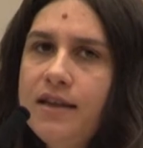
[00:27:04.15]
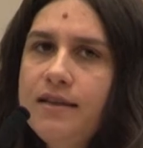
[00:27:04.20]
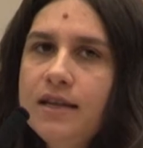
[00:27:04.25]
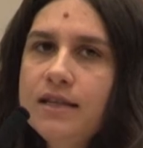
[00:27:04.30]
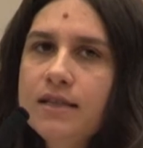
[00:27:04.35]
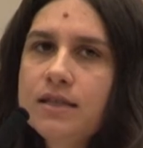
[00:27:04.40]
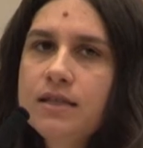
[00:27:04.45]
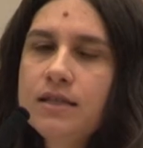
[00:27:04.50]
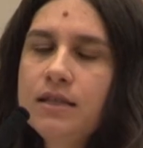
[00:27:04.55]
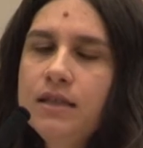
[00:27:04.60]

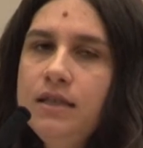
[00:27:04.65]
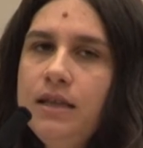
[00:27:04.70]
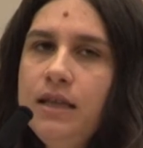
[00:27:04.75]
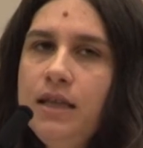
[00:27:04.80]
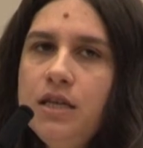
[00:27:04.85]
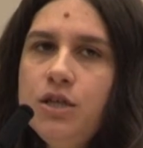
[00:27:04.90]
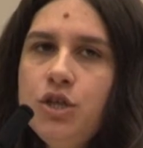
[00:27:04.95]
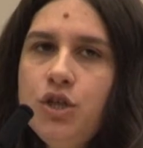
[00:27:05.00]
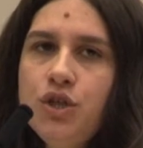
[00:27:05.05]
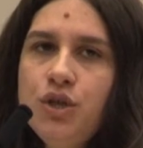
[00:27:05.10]
that
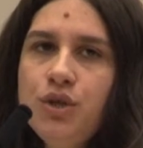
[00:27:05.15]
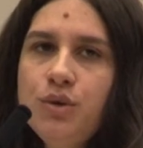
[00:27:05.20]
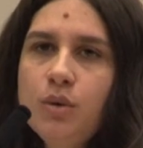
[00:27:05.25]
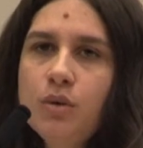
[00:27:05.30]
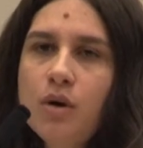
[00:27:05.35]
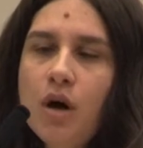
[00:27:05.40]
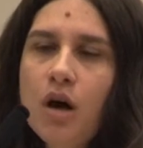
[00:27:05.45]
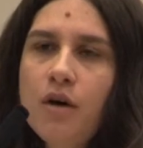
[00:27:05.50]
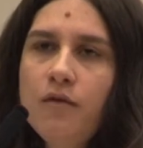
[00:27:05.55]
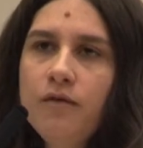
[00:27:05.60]
the
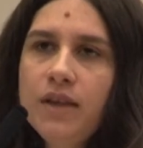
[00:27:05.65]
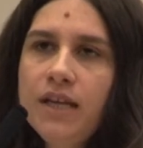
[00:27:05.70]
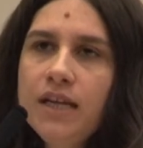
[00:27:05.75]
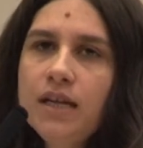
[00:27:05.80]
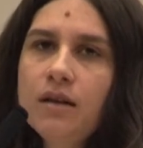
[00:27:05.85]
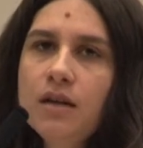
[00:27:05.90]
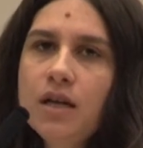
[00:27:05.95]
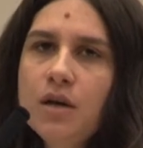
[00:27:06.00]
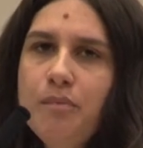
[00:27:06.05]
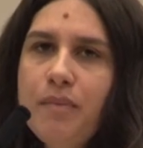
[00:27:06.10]
issue of
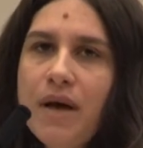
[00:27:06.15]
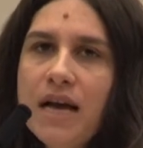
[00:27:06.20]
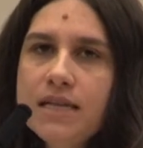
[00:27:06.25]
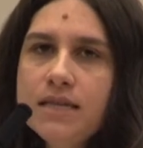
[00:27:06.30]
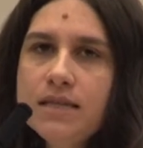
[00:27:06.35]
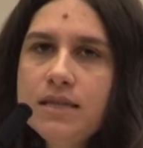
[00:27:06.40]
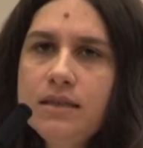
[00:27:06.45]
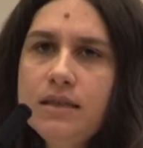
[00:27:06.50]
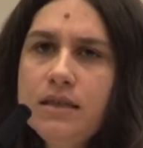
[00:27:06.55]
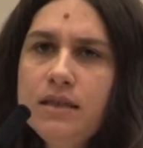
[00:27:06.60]
legal
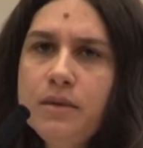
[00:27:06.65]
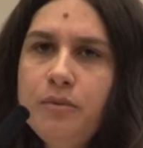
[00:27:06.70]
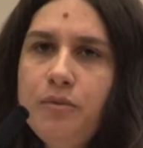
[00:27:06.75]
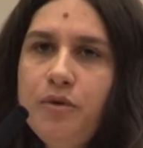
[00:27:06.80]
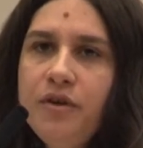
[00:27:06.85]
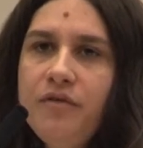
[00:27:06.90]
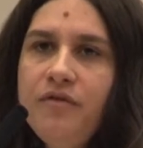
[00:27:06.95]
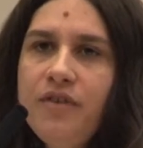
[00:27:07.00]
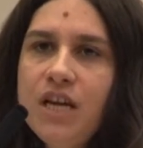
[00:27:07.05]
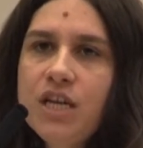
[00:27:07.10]
capacity
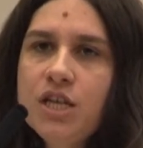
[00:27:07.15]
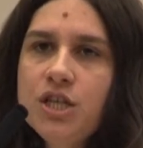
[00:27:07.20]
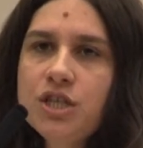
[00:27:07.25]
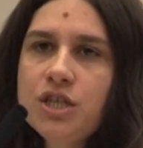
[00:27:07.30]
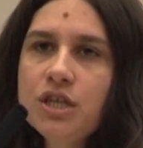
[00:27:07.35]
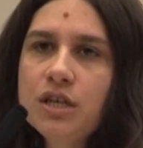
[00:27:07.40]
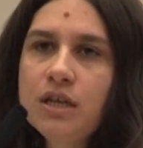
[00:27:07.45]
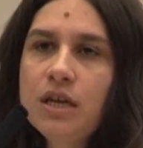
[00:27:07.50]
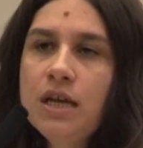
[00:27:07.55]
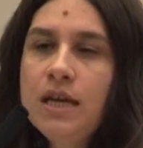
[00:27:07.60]

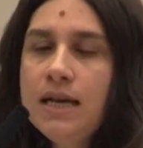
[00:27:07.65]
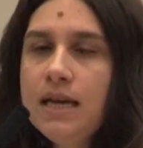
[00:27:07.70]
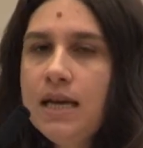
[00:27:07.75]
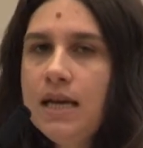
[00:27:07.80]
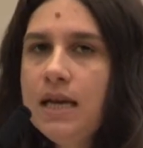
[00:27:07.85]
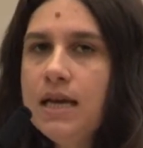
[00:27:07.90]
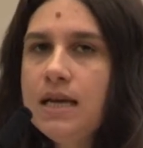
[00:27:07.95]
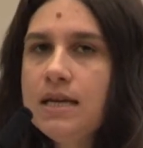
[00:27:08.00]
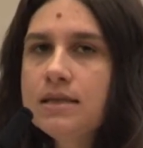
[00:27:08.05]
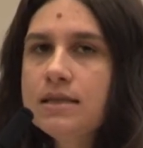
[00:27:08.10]
deprivation
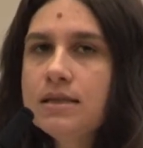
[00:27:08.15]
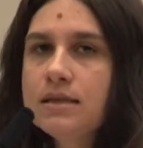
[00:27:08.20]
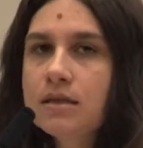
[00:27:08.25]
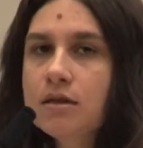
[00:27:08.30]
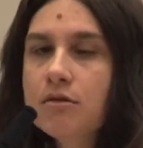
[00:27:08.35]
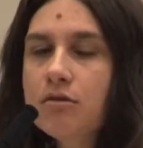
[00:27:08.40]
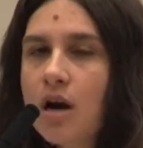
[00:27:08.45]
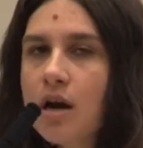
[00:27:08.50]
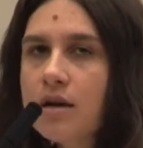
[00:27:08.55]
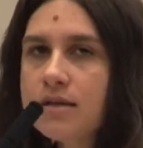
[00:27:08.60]
is
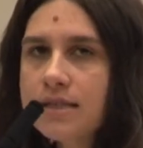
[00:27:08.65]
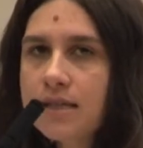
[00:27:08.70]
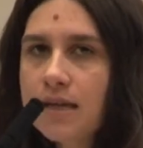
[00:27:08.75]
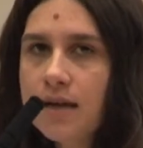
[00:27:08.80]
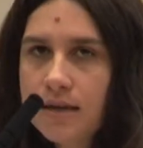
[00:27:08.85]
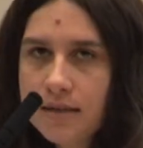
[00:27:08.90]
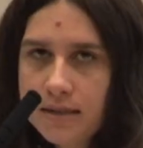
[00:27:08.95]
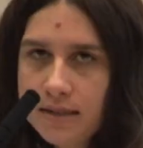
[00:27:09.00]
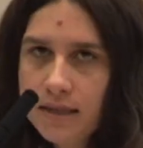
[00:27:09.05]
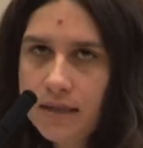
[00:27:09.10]

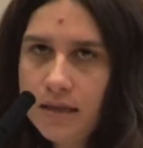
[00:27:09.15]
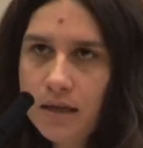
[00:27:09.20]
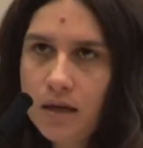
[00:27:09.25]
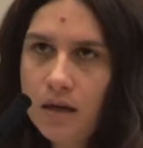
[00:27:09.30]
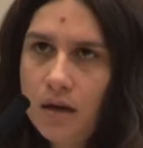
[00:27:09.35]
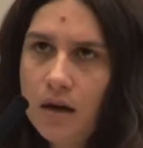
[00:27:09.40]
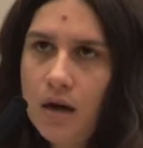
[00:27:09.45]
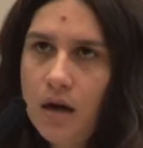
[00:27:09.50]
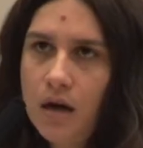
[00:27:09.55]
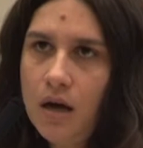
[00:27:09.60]

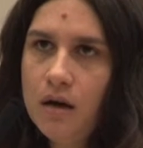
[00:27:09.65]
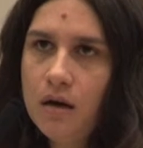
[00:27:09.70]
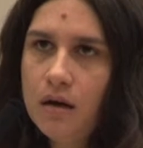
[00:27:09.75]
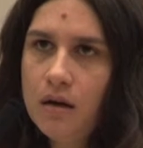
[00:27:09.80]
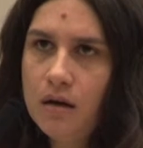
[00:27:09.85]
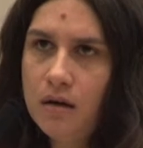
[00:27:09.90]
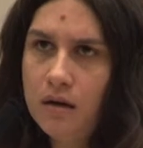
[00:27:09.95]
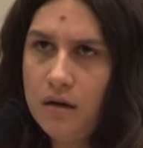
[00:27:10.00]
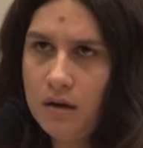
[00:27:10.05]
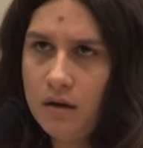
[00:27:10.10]
cross-cutting
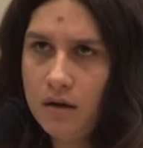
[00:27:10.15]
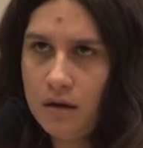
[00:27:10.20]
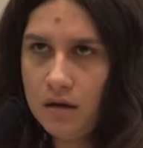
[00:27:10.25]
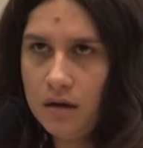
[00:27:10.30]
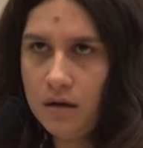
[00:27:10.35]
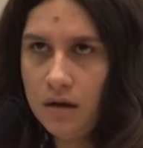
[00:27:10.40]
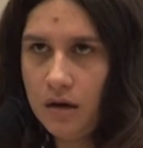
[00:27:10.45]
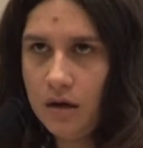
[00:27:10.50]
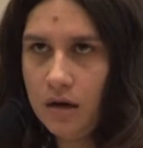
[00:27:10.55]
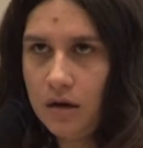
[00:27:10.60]

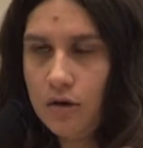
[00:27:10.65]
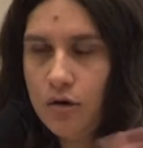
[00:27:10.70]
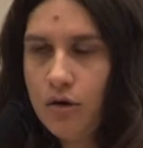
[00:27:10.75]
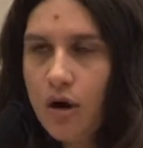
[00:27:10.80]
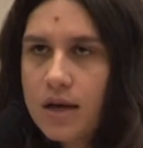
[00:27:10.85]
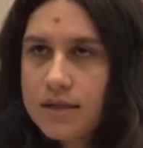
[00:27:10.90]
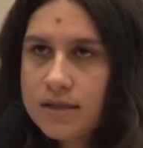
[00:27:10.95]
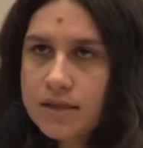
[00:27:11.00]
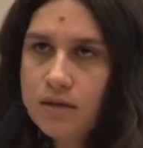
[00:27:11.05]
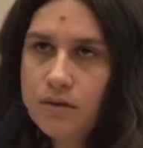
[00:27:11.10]

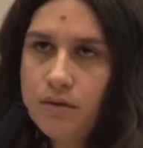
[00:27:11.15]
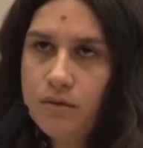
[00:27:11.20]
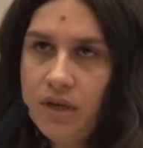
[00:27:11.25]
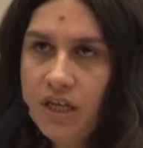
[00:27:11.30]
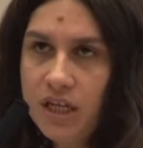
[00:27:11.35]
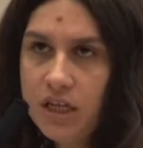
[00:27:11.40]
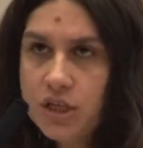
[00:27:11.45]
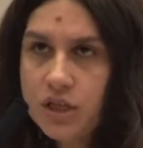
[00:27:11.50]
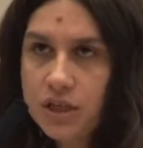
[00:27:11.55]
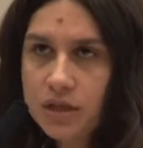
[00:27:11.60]
across the
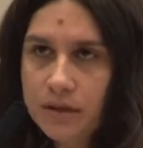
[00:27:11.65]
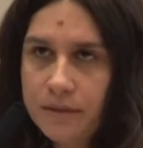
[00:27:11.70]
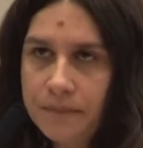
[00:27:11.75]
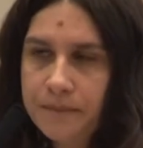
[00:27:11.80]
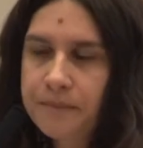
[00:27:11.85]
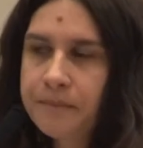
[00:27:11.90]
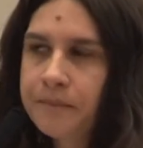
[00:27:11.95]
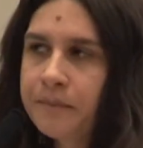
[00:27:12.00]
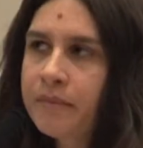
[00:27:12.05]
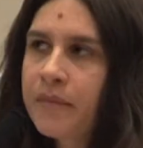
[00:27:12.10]
region.
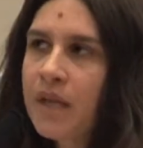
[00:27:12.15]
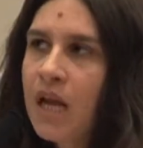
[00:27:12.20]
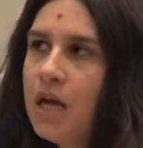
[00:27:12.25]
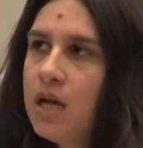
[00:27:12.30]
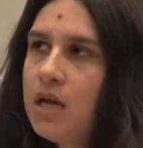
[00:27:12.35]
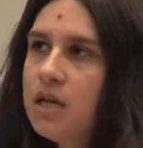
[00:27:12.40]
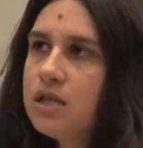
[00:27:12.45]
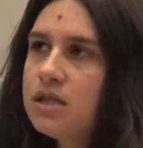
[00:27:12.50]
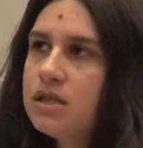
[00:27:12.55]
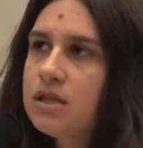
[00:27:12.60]

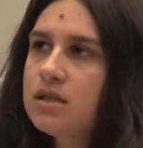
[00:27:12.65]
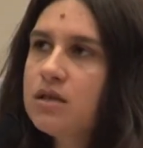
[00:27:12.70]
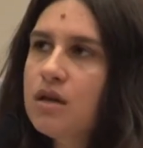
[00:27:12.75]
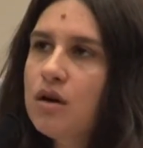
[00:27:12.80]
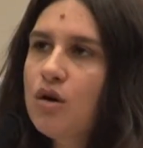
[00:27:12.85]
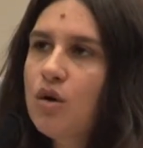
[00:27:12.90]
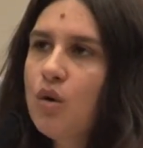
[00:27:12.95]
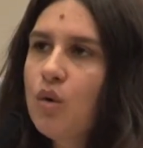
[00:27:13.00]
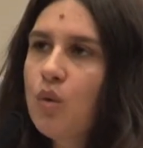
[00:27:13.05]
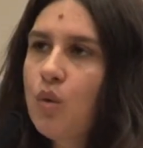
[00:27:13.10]

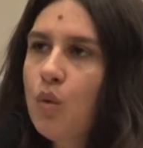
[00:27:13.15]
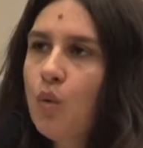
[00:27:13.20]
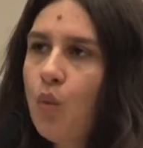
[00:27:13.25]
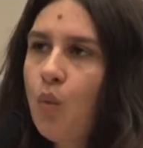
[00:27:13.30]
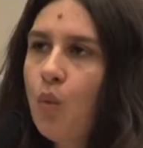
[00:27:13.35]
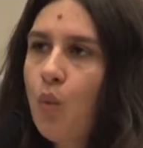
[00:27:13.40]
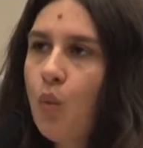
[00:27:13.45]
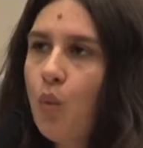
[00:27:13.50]
So